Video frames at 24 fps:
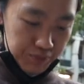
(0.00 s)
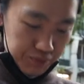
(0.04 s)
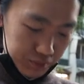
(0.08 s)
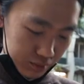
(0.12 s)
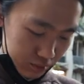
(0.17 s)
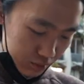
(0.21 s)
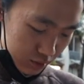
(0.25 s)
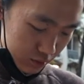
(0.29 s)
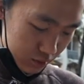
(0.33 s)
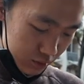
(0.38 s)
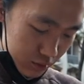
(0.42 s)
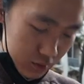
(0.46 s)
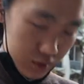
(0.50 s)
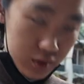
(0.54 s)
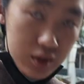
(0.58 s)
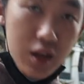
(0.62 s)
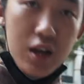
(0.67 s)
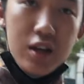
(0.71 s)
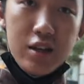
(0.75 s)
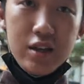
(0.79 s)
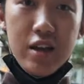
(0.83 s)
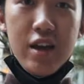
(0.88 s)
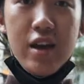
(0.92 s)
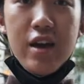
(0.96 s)
You made that?
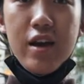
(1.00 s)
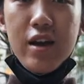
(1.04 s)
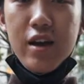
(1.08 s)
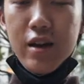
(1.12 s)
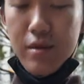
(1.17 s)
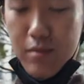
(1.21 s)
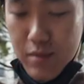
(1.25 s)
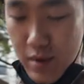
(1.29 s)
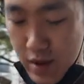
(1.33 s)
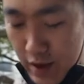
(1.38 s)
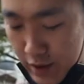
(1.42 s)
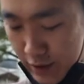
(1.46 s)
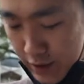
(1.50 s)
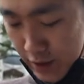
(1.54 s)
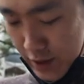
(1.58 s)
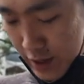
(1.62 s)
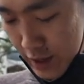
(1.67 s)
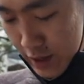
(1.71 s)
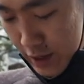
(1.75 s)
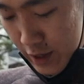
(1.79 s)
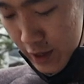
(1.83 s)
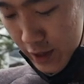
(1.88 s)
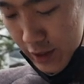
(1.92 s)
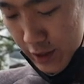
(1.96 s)
Yeah, man.
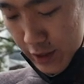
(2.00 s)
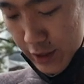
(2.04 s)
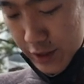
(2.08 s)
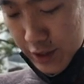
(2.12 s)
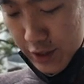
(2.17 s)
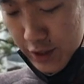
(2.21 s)
What? This